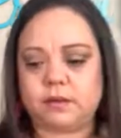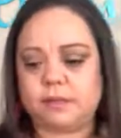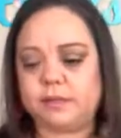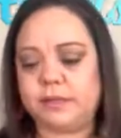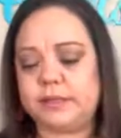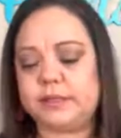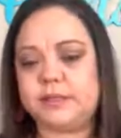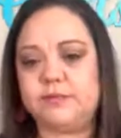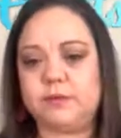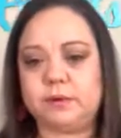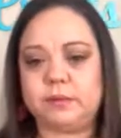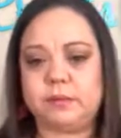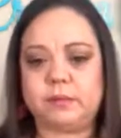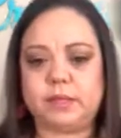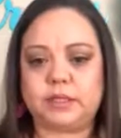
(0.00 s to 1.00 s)
But it's
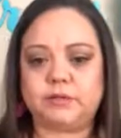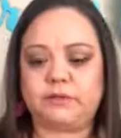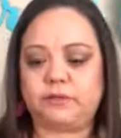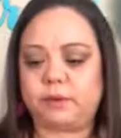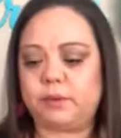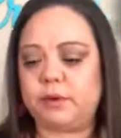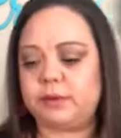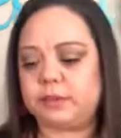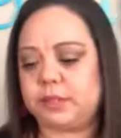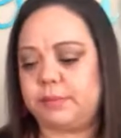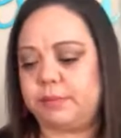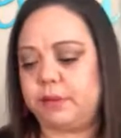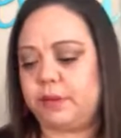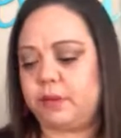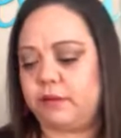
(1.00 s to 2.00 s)
from her
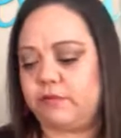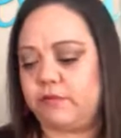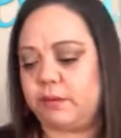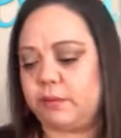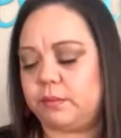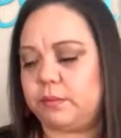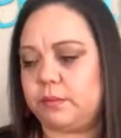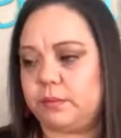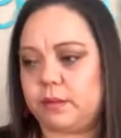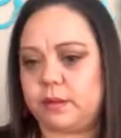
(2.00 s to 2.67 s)
template club, from